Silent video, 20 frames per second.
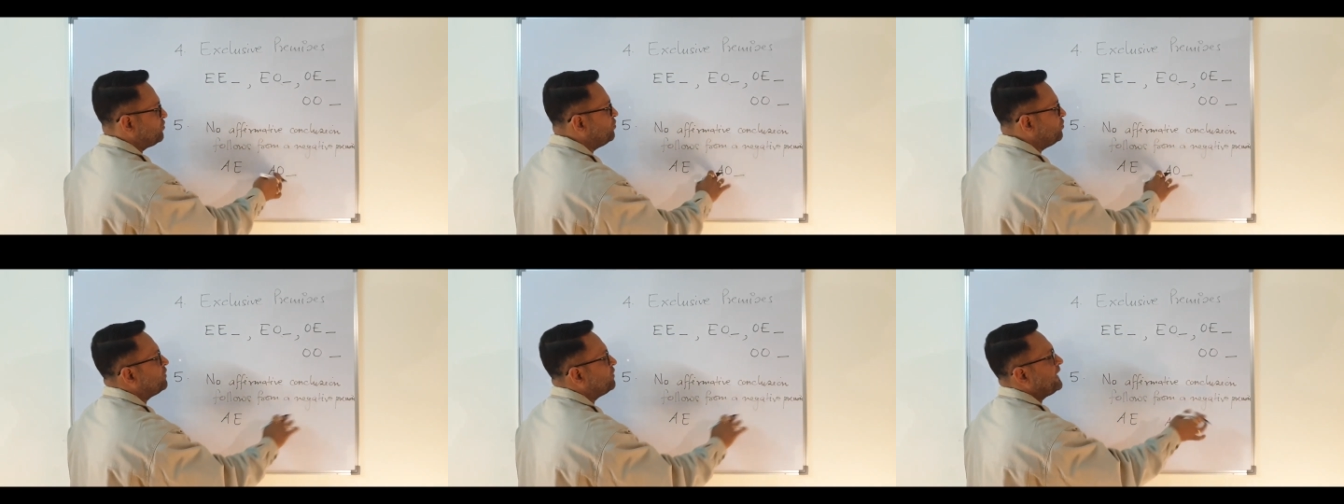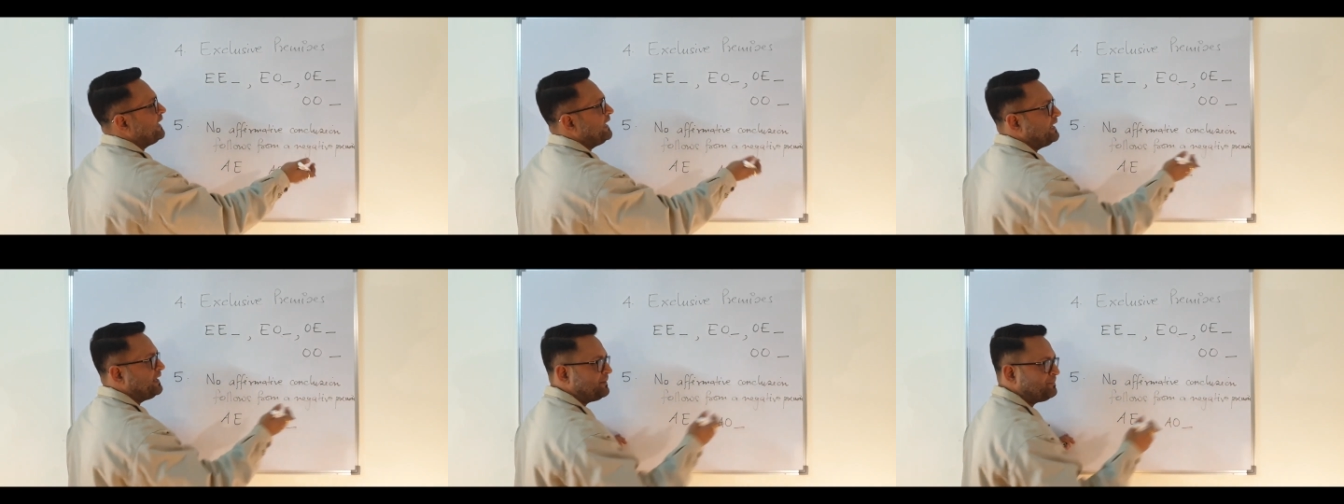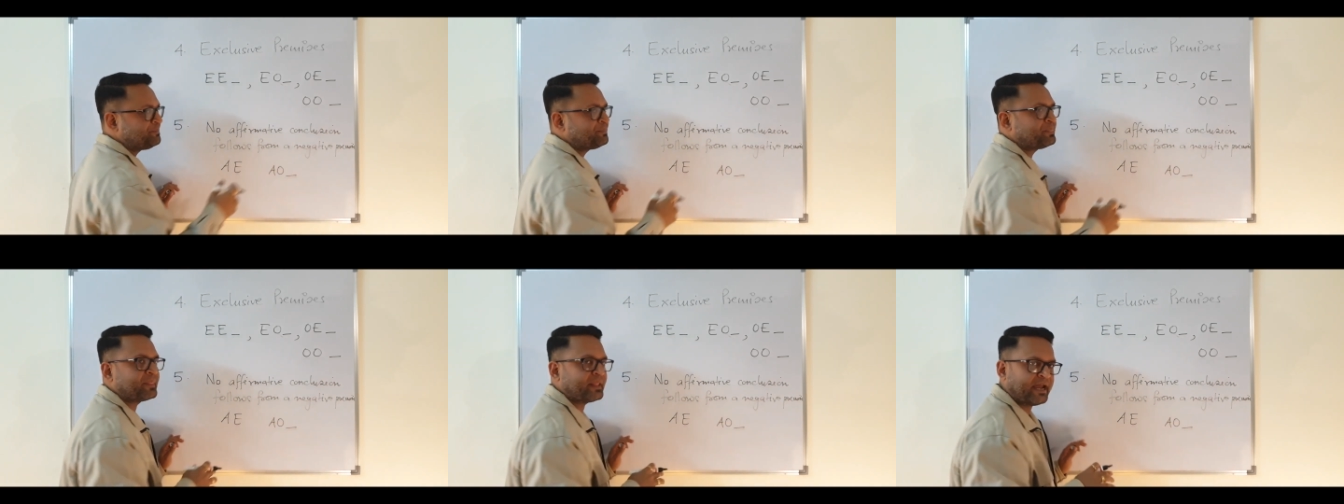OA,
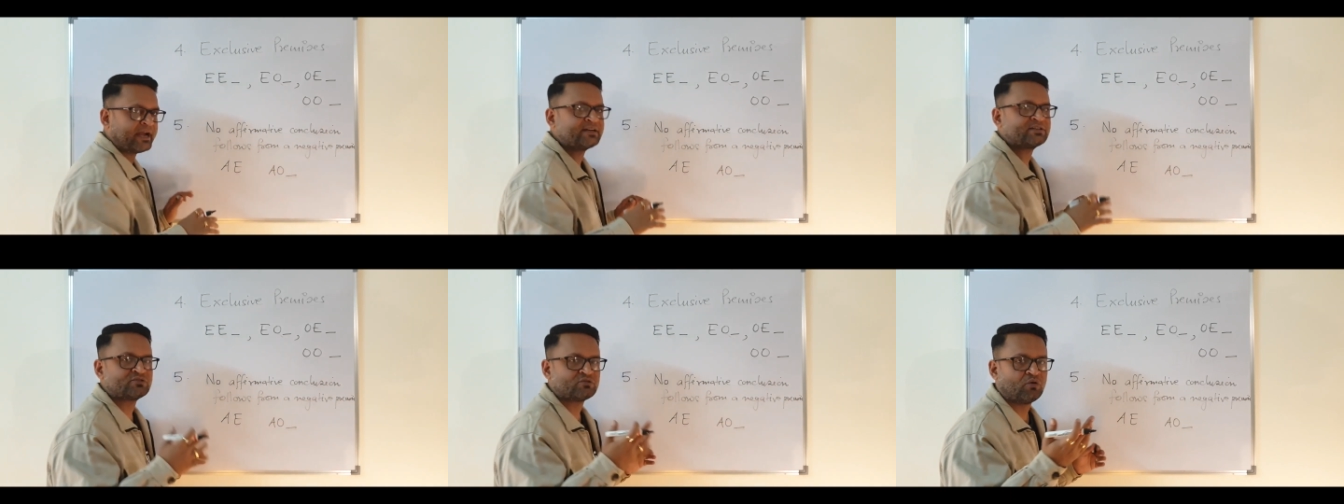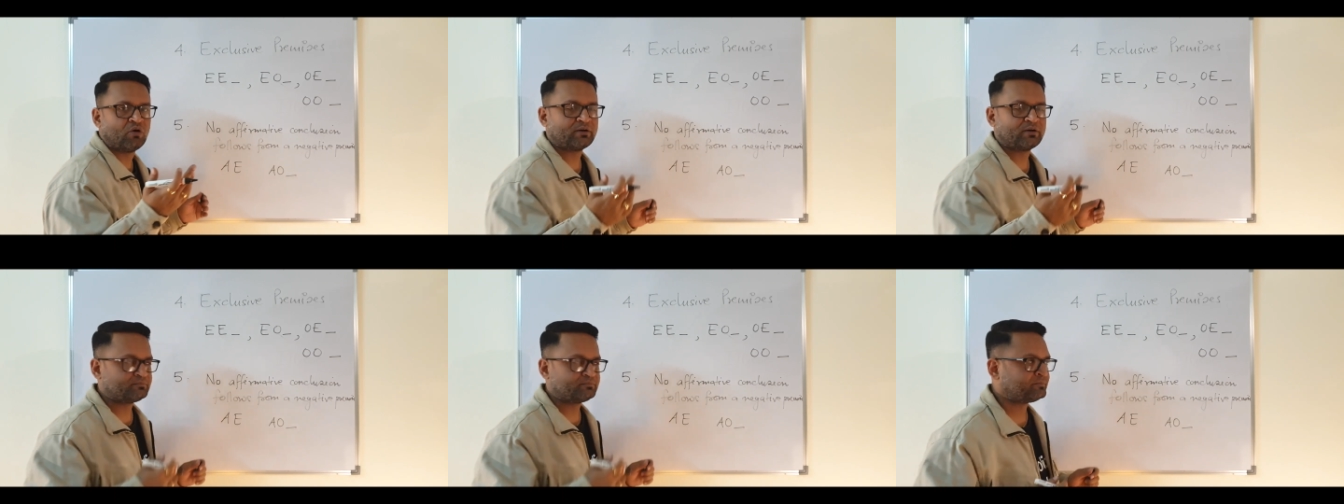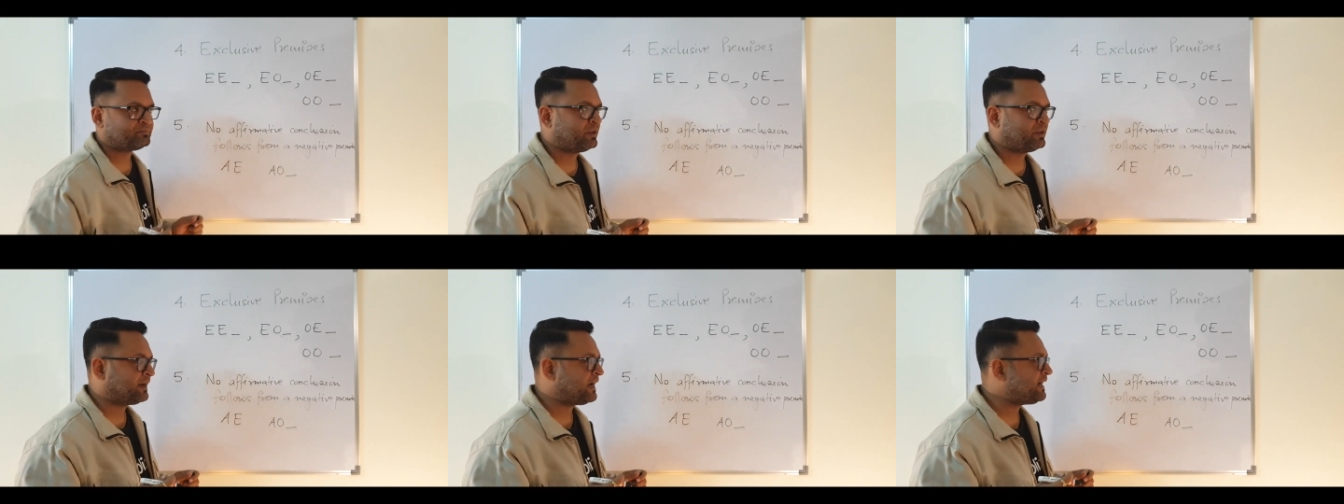and so on,
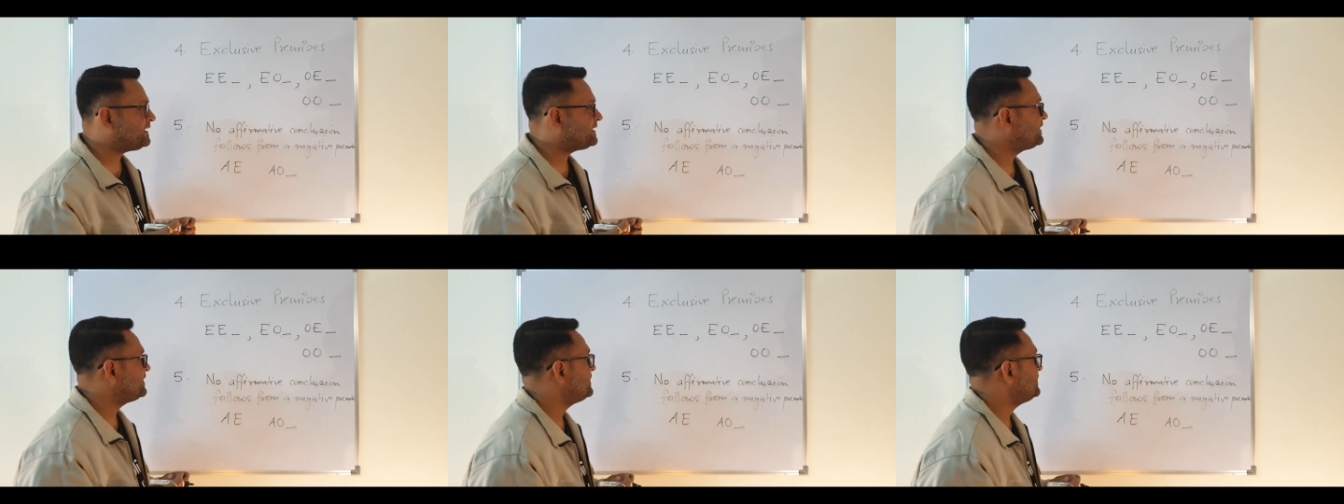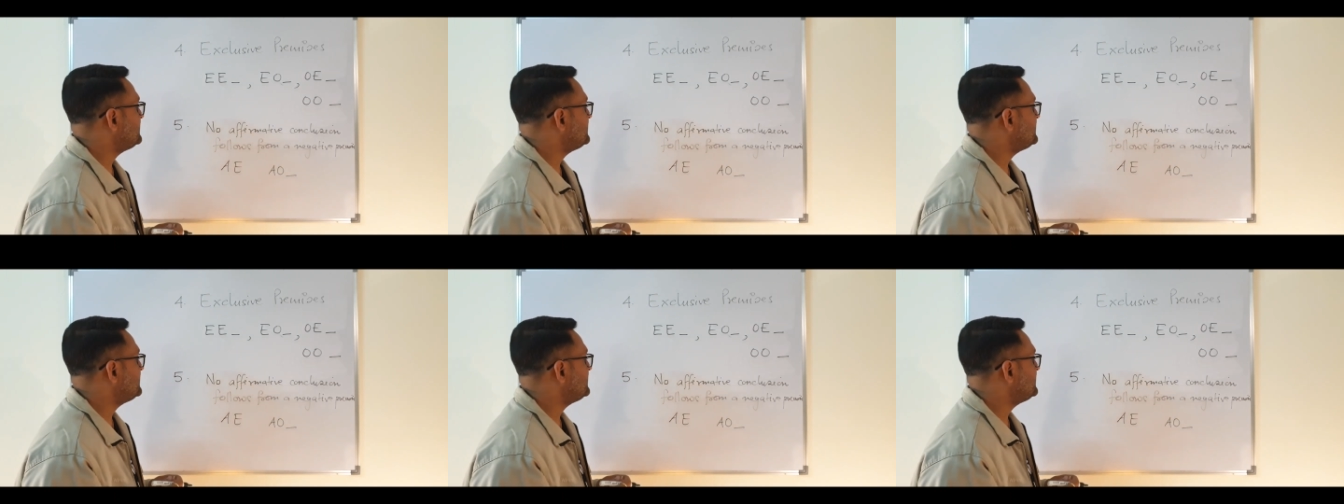right?